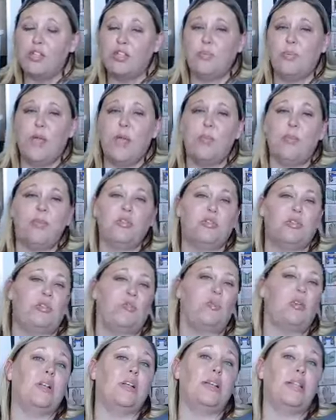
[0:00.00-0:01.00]
to be able
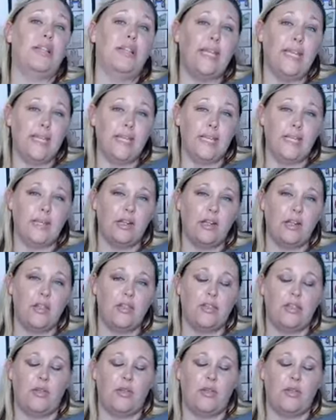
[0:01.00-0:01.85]
to clean